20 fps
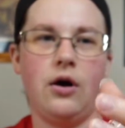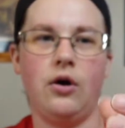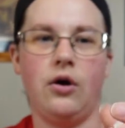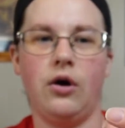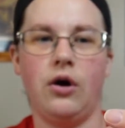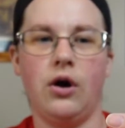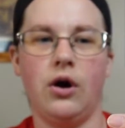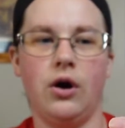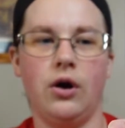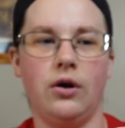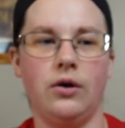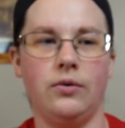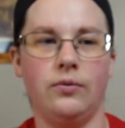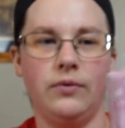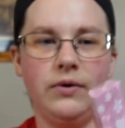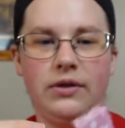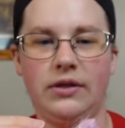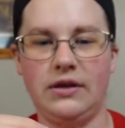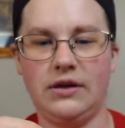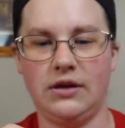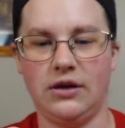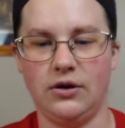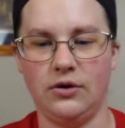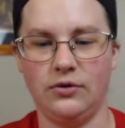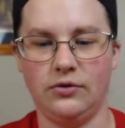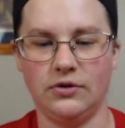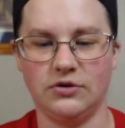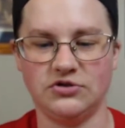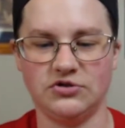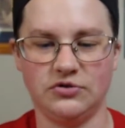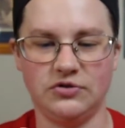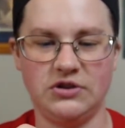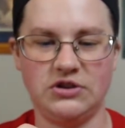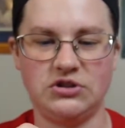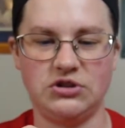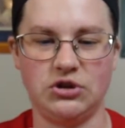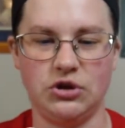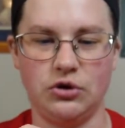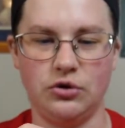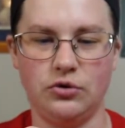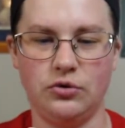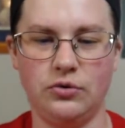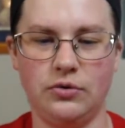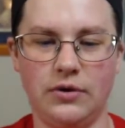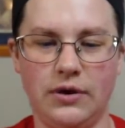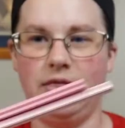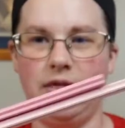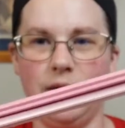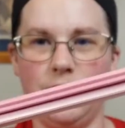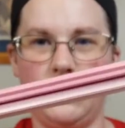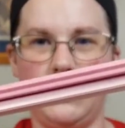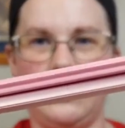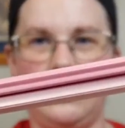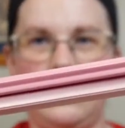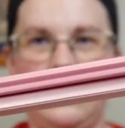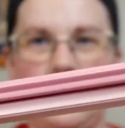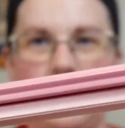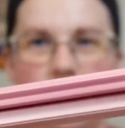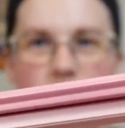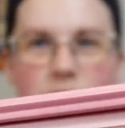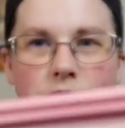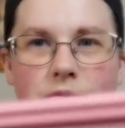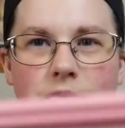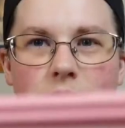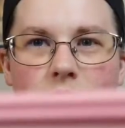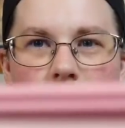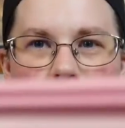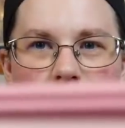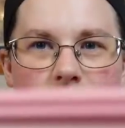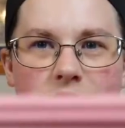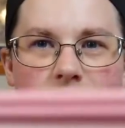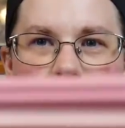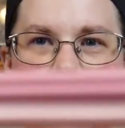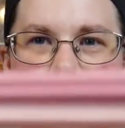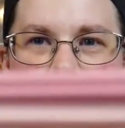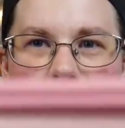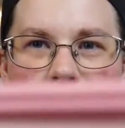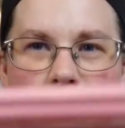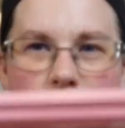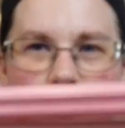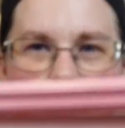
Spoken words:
are really cute. There's only 2. They're really cute. They're like